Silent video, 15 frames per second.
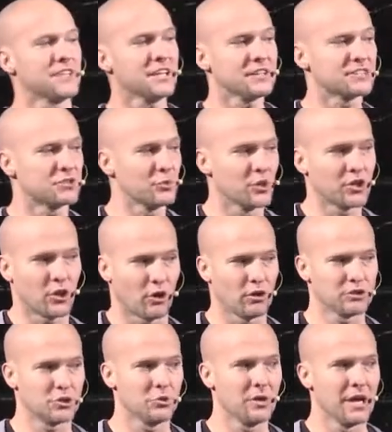this to
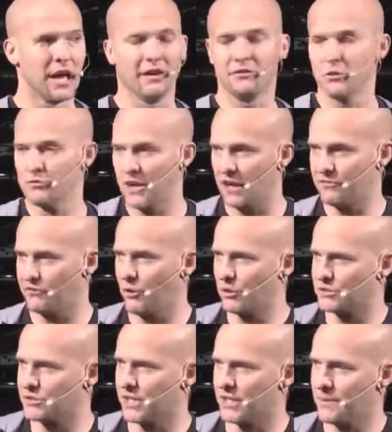encourage you. If you've got
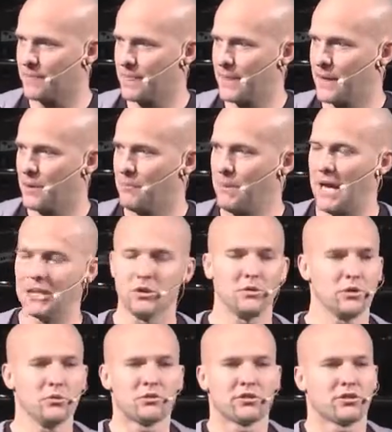folks that Man, you,
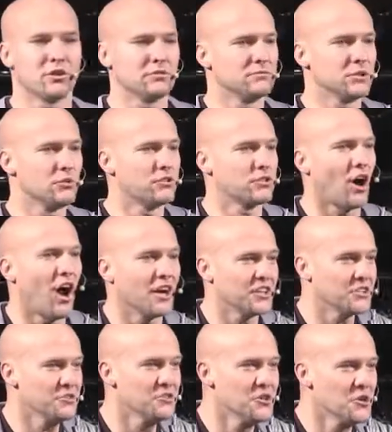you, th you thought
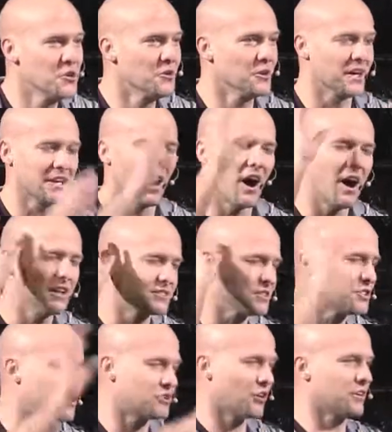you knew, like, oh, it's a
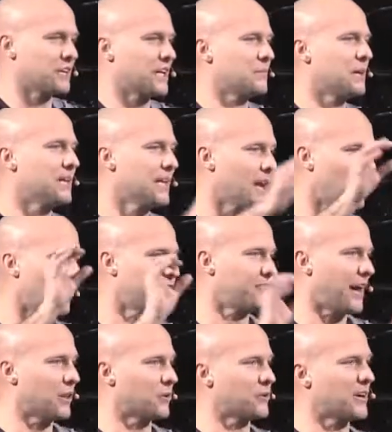sure thing, man. They were
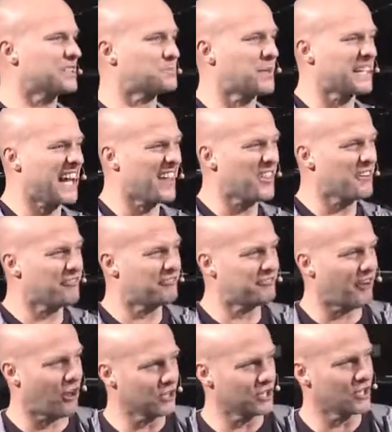following Christ, but now they've
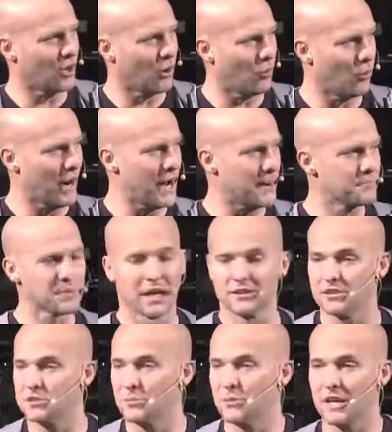fallen away.
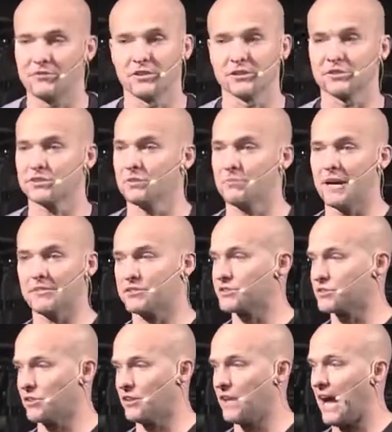Doesn't, if they're still, man, if they're
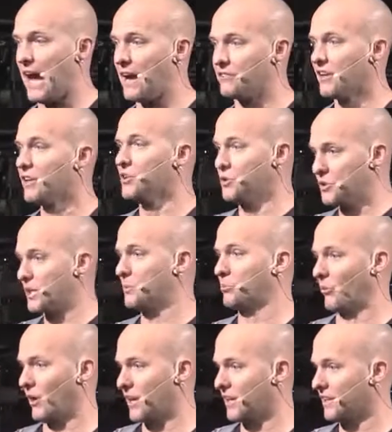still alive, you keep
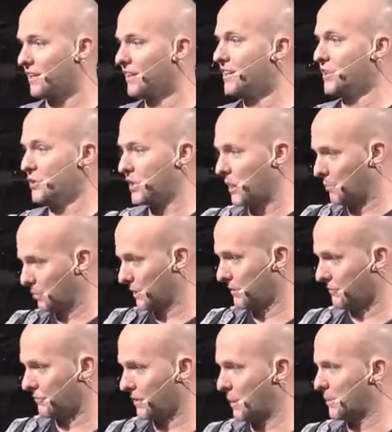praying. You keep believing
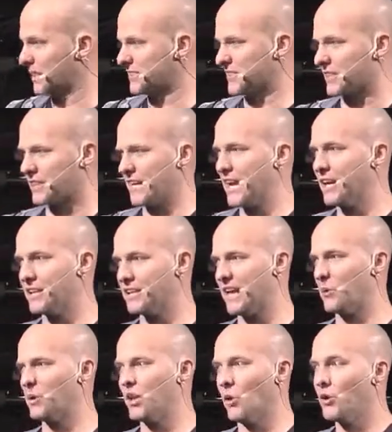for them, because at the end of the day,
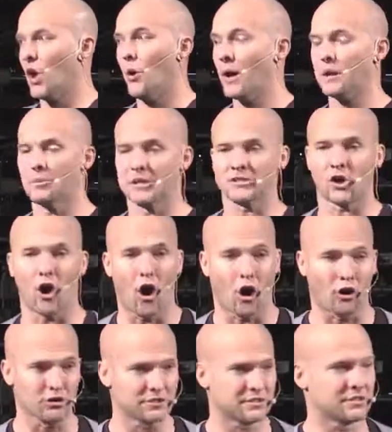we don't know anybody's
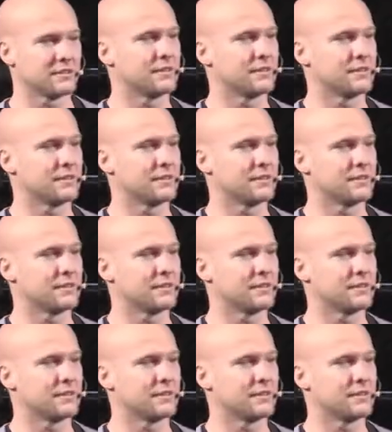heart,